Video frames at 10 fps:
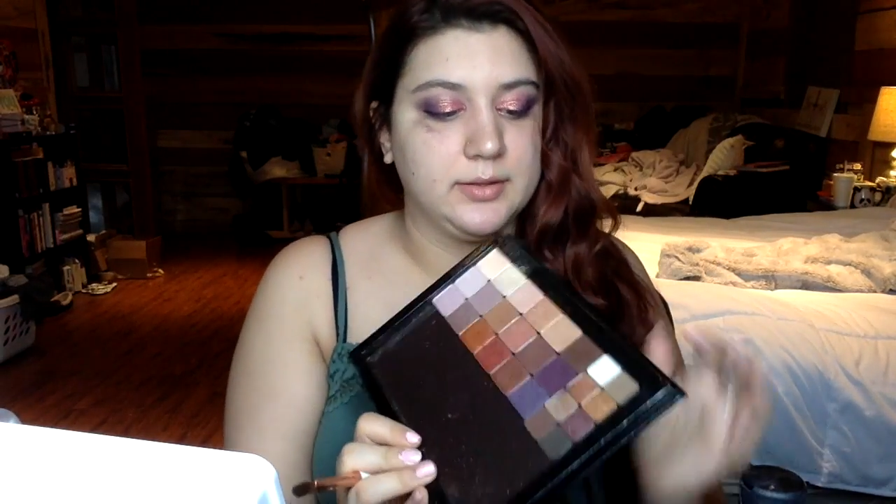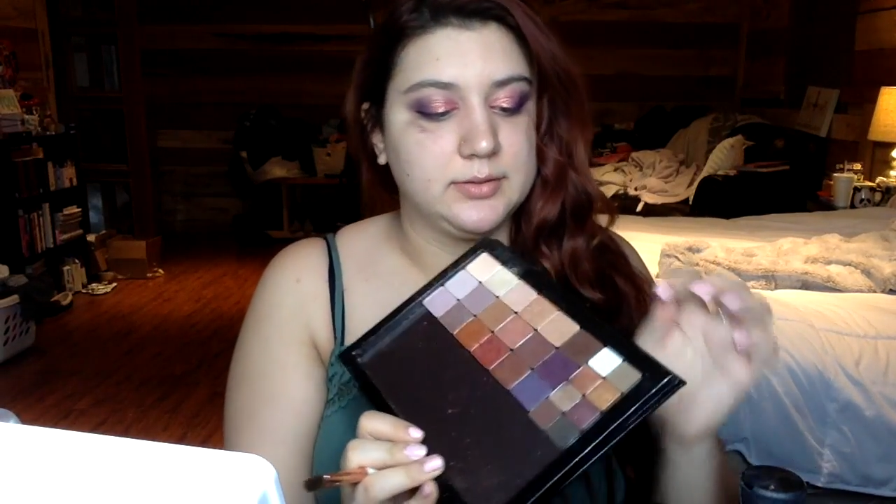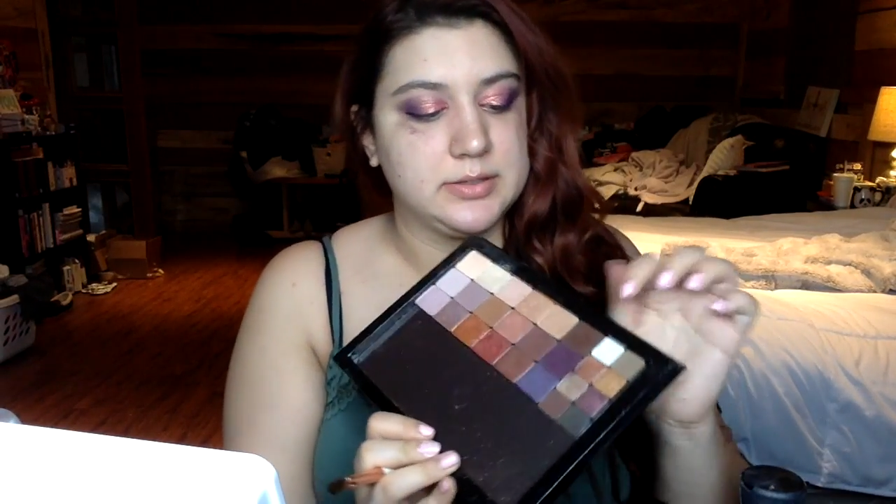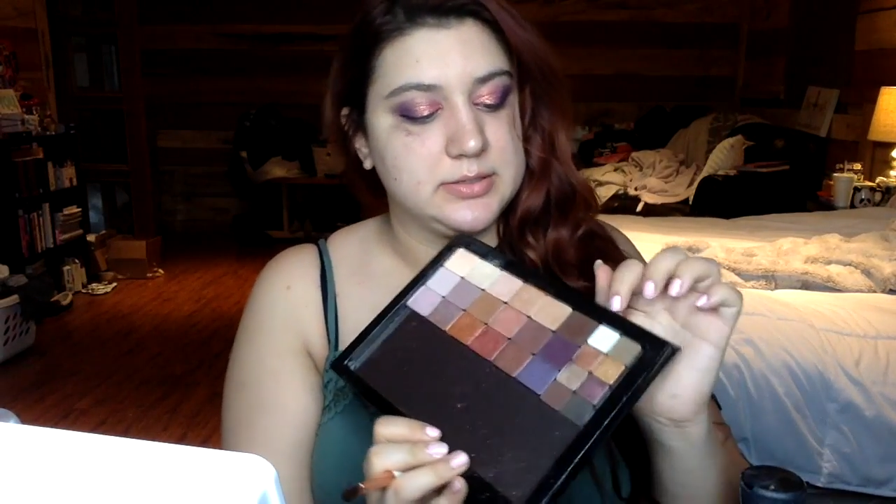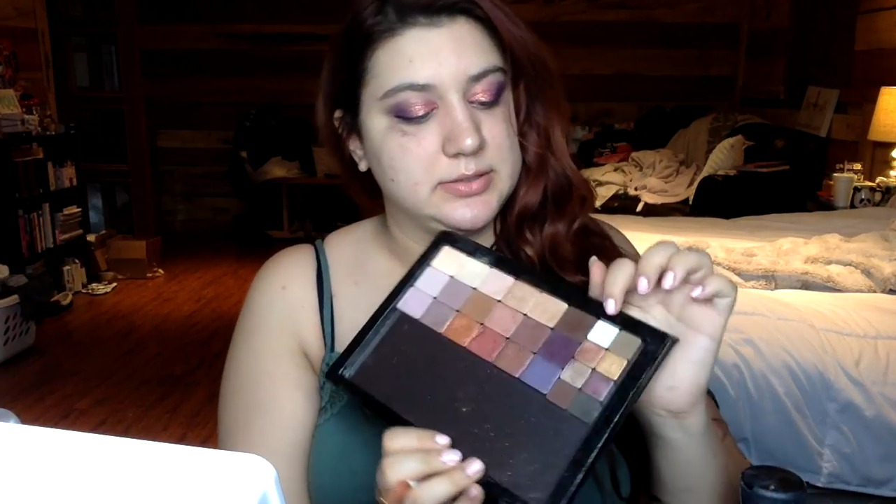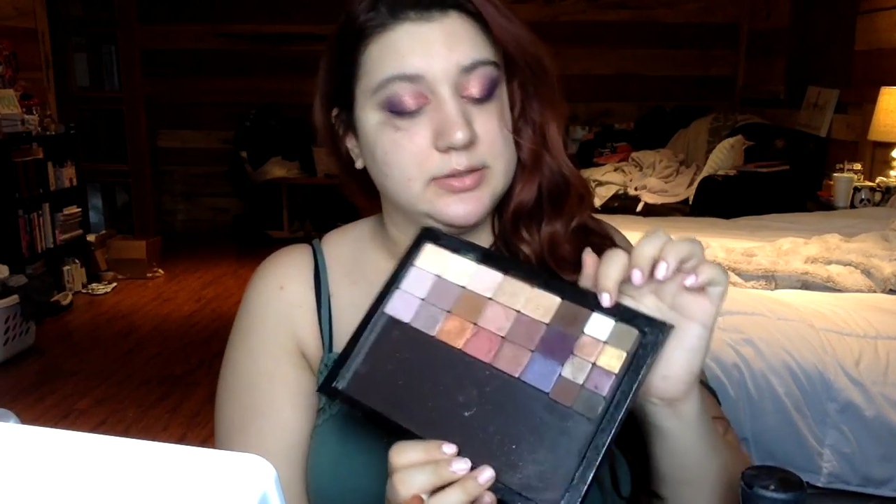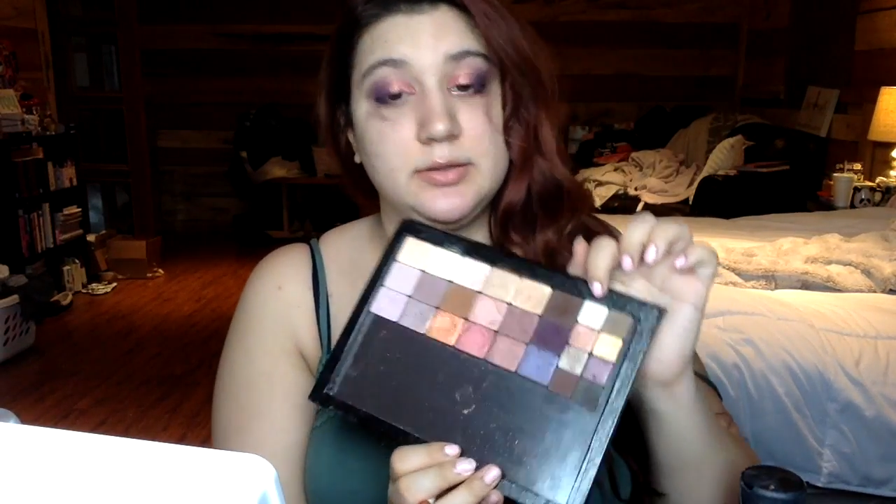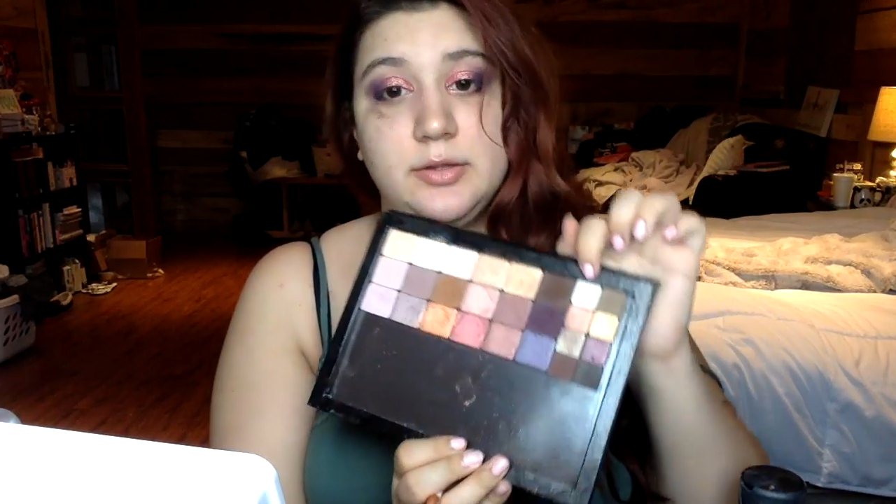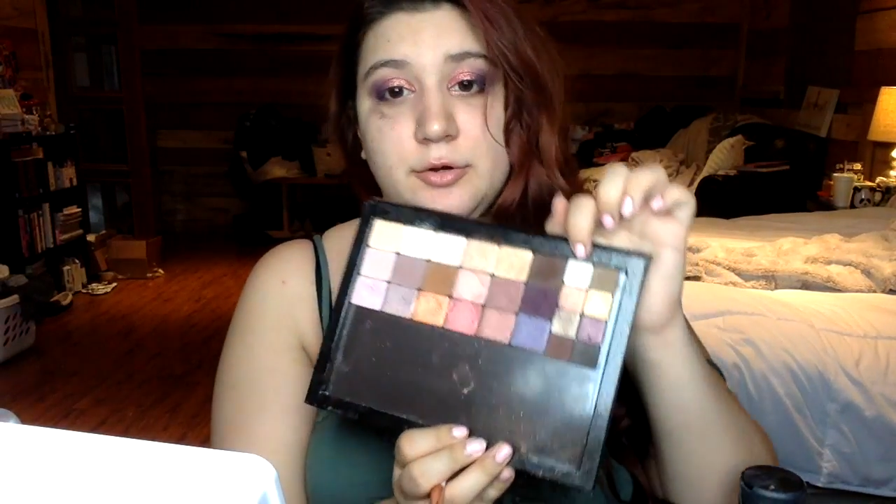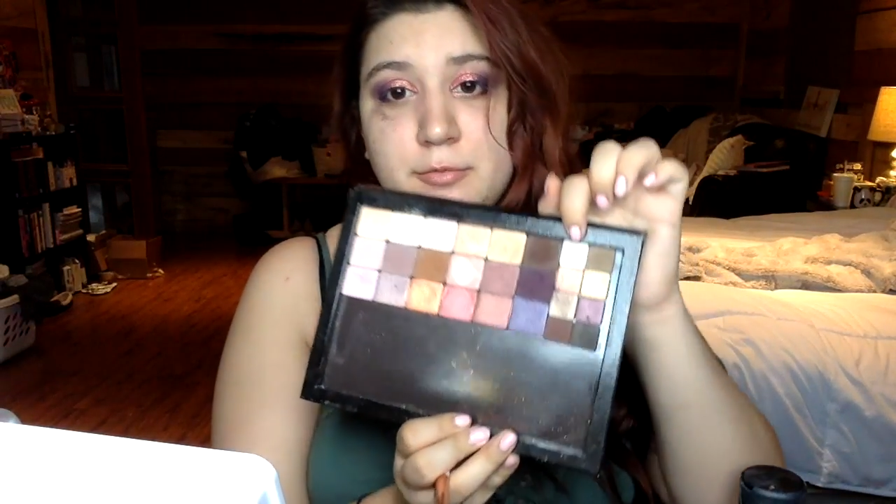this
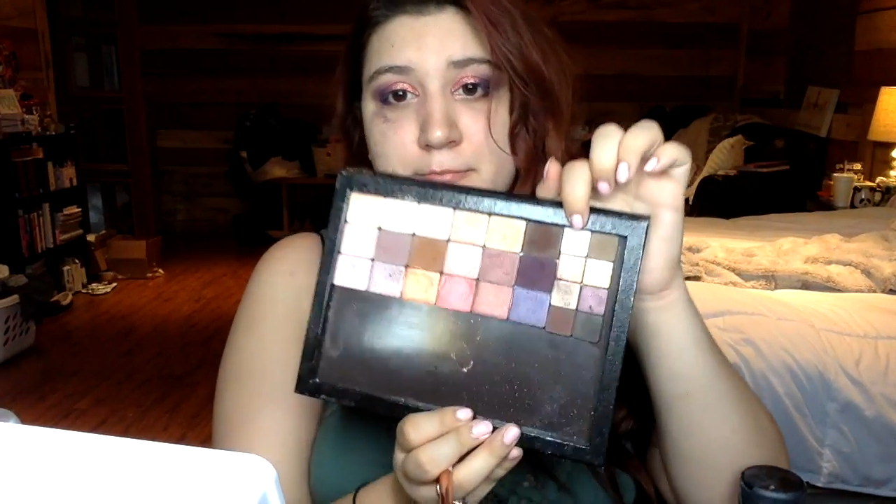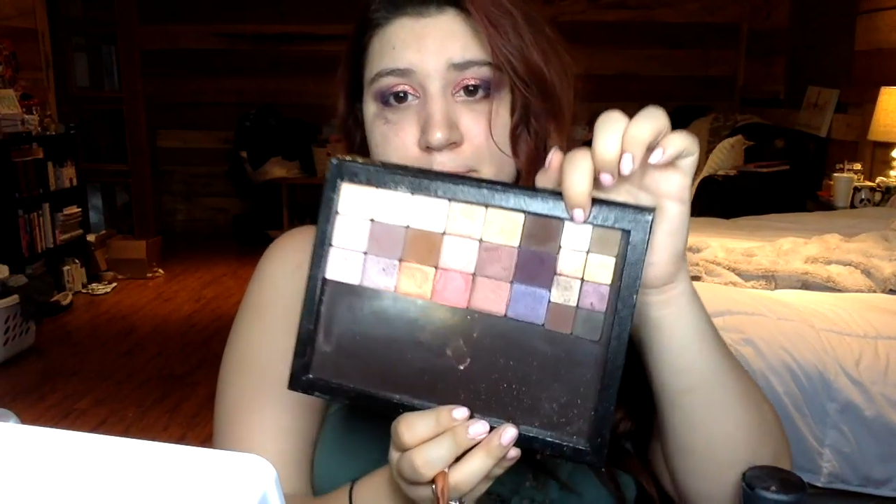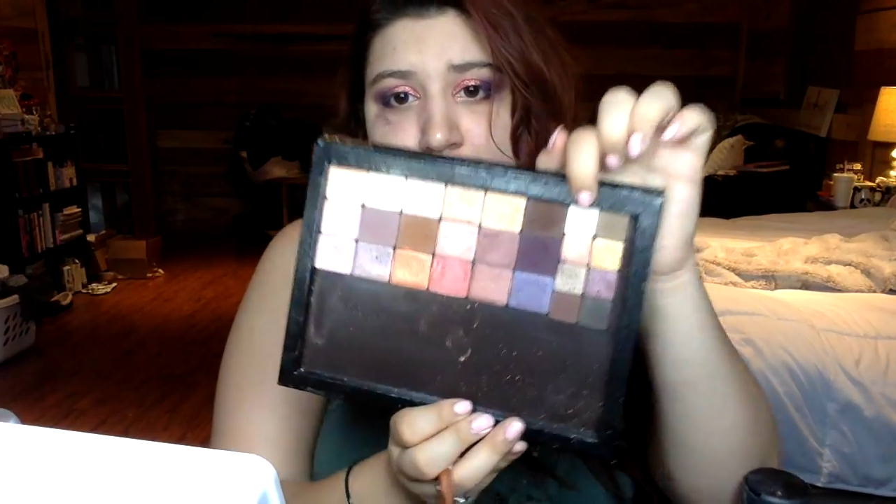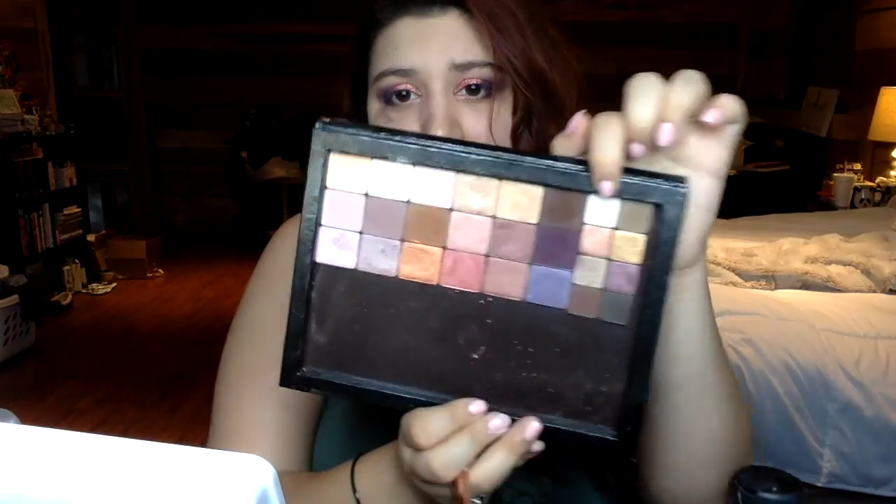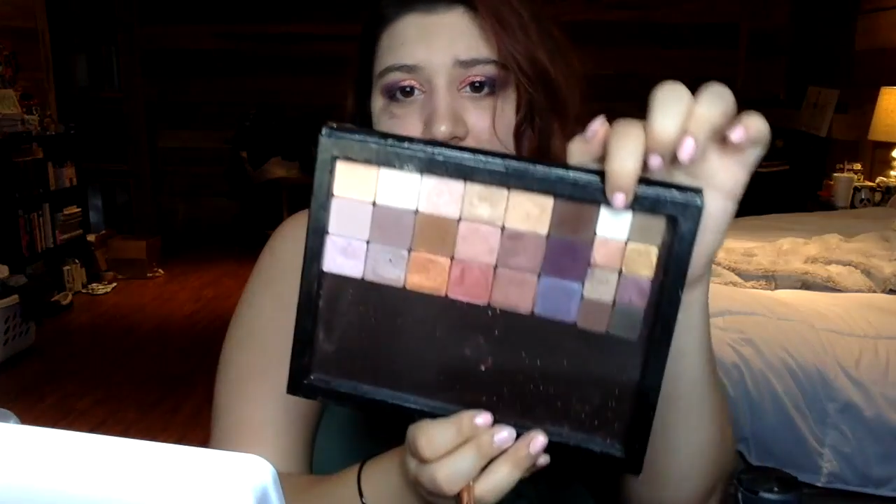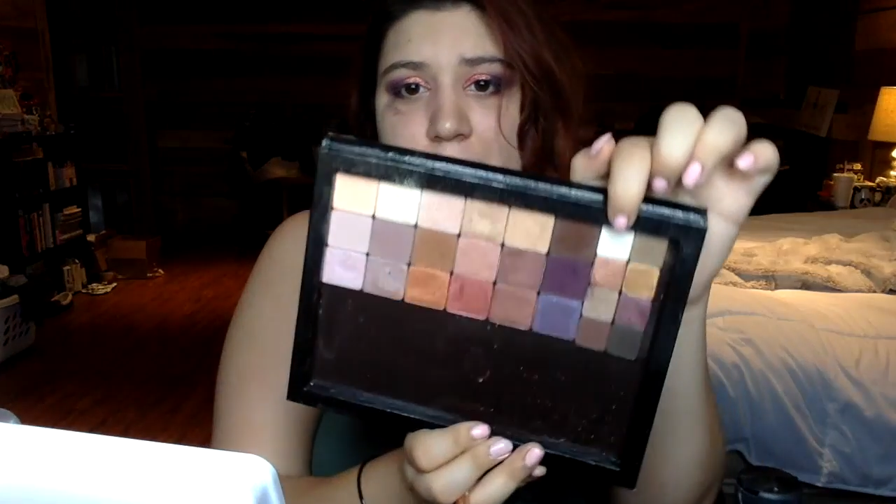little matte